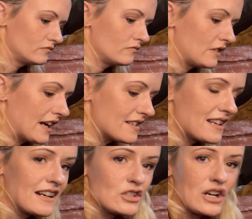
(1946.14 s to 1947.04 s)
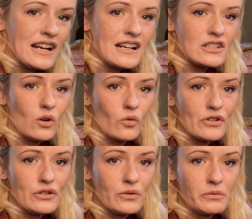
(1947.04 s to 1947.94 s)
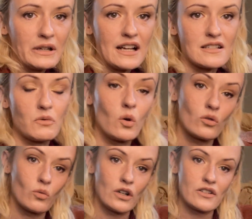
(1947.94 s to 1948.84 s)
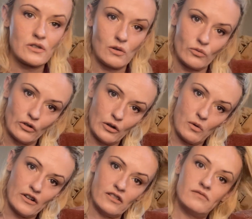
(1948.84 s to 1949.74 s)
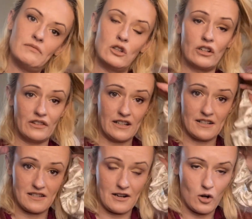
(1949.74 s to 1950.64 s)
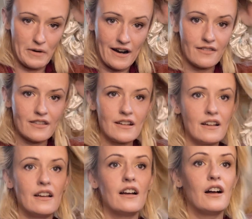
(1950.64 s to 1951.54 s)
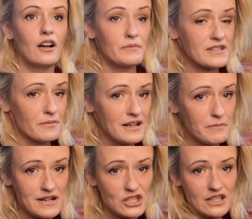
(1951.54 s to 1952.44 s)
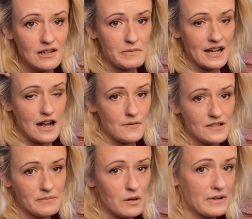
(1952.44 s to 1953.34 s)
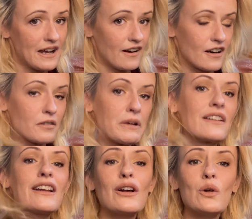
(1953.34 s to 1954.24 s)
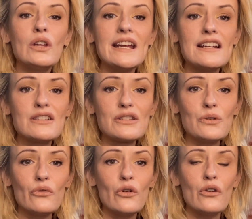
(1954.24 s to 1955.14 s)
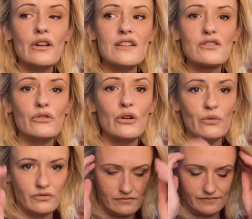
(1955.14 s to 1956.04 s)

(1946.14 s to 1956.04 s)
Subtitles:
Like I said, I try not to overdo it because I'm going to work, so I don't really want to be looking like a psychopath. Somebody had mentioned in my comments about my hair being like, oh, look at it, it's so grown, it's grown.